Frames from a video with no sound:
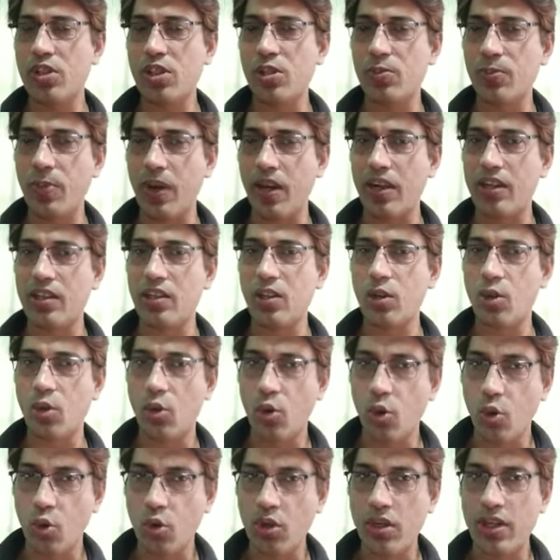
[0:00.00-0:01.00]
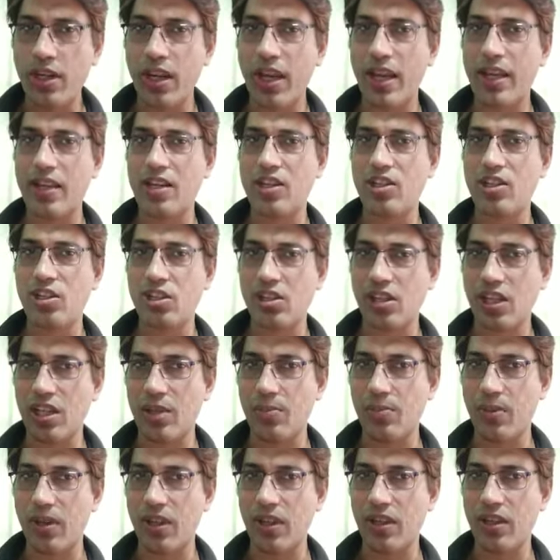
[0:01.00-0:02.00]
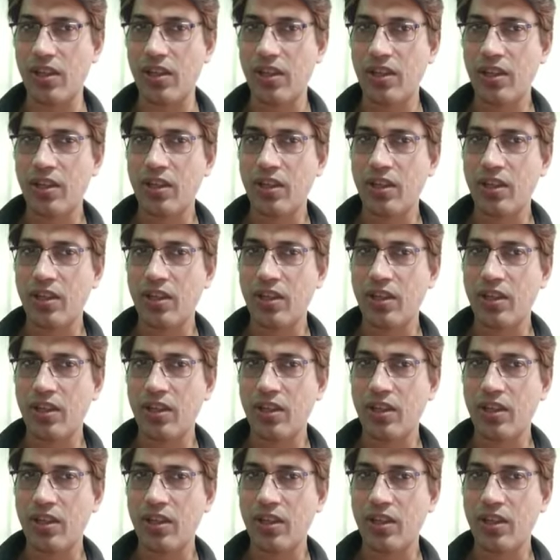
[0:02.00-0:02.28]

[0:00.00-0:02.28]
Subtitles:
spend the whole night sleeping.